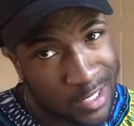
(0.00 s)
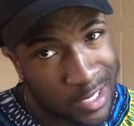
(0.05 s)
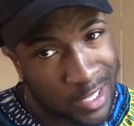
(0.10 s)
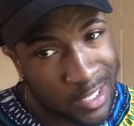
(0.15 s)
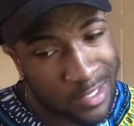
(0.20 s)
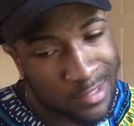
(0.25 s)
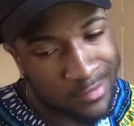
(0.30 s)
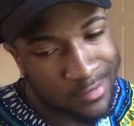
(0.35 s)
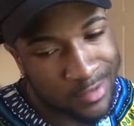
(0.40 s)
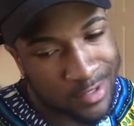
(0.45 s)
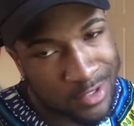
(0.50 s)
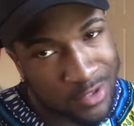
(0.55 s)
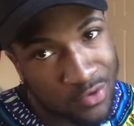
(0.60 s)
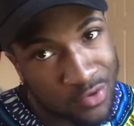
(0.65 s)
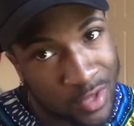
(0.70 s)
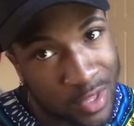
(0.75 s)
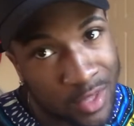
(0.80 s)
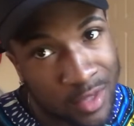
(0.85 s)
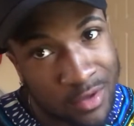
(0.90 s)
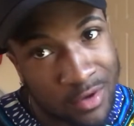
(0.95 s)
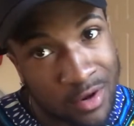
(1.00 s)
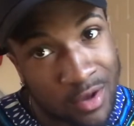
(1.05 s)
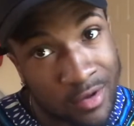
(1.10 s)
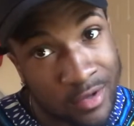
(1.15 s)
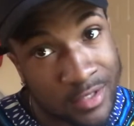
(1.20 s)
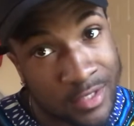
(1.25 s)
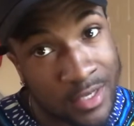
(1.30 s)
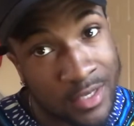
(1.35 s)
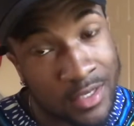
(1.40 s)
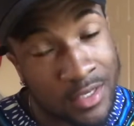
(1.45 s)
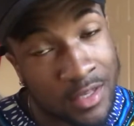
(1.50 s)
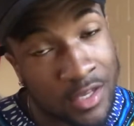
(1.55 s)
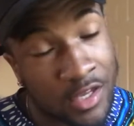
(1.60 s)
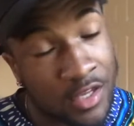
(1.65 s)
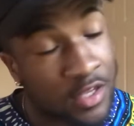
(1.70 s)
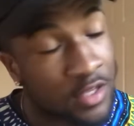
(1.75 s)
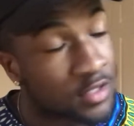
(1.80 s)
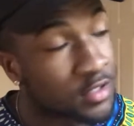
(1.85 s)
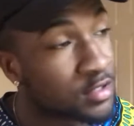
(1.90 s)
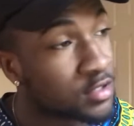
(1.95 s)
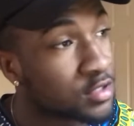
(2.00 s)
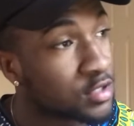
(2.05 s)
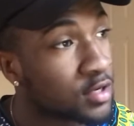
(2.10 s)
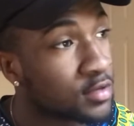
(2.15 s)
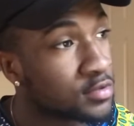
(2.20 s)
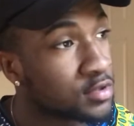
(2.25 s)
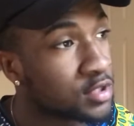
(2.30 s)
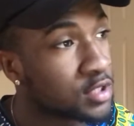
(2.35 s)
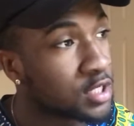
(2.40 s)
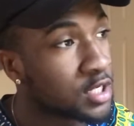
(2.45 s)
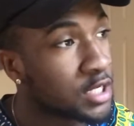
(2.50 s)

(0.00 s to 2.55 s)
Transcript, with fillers: Like, just do that. You know what I'm saying? Click the links in the description.